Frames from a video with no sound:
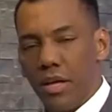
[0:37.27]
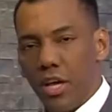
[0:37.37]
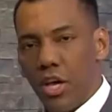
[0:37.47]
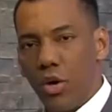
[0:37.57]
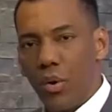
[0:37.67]

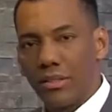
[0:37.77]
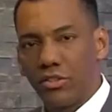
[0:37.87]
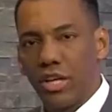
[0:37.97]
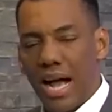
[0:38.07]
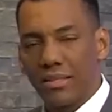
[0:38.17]
He was
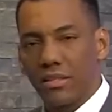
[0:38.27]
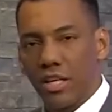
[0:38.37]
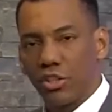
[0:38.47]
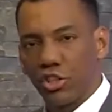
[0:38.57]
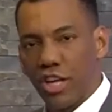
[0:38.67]
just a
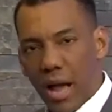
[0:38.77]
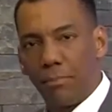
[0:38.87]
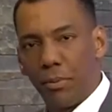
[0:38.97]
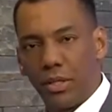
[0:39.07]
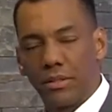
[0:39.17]

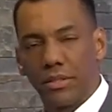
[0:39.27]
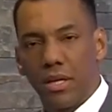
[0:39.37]
shepherd,